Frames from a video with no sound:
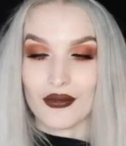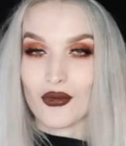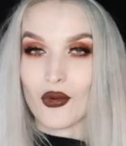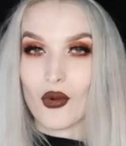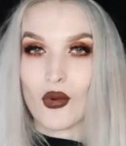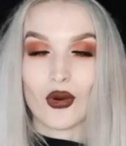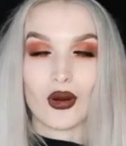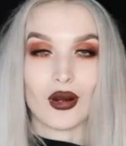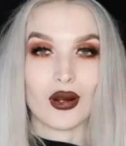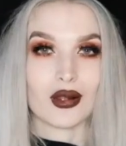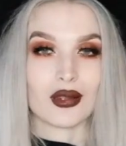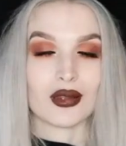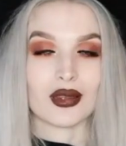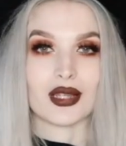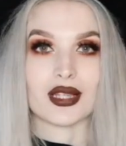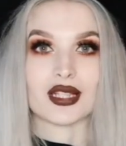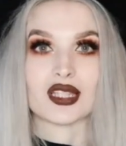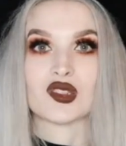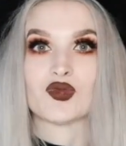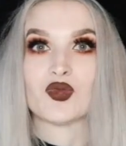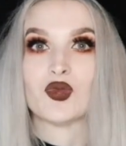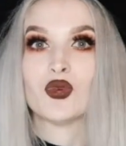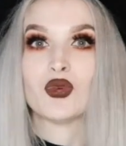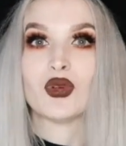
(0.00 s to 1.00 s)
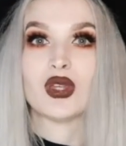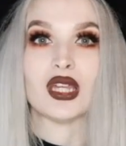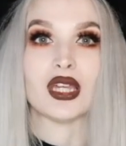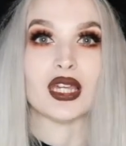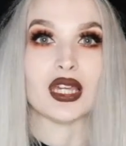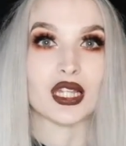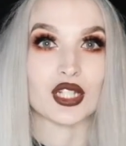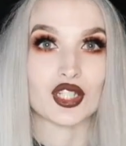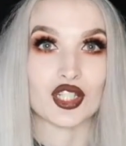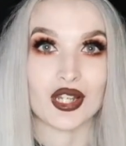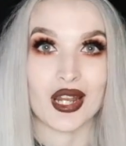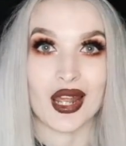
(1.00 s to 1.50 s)
for this spooky
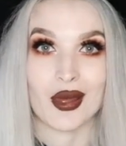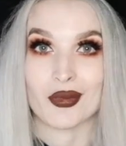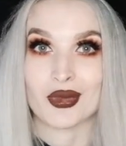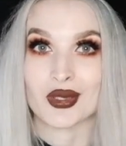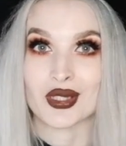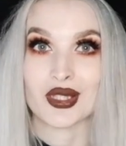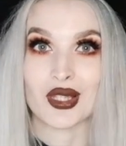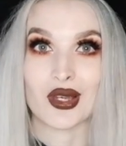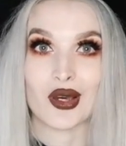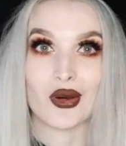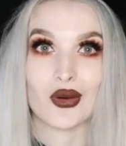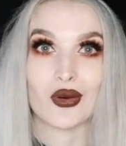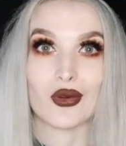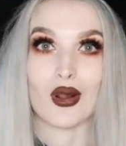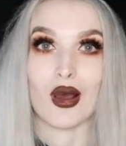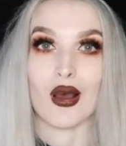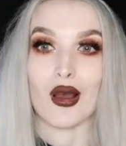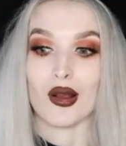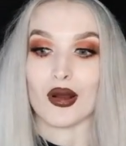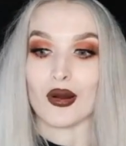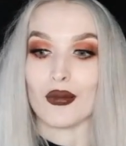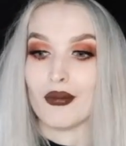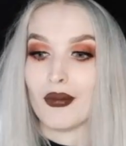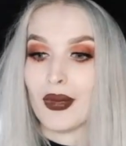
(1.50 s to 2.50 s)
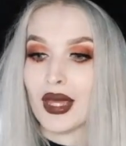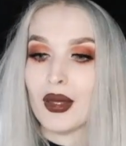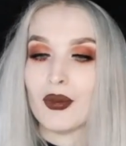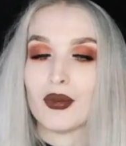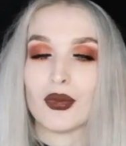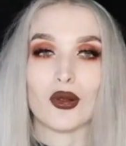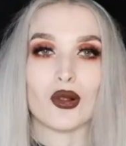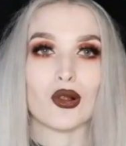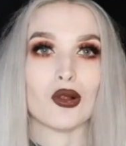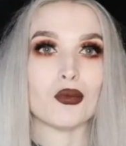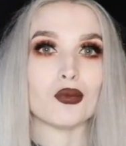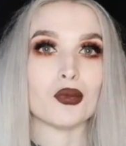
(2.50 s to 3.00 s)
kitchen episode. Our
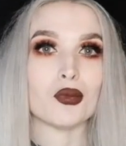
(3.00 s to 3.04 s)
maple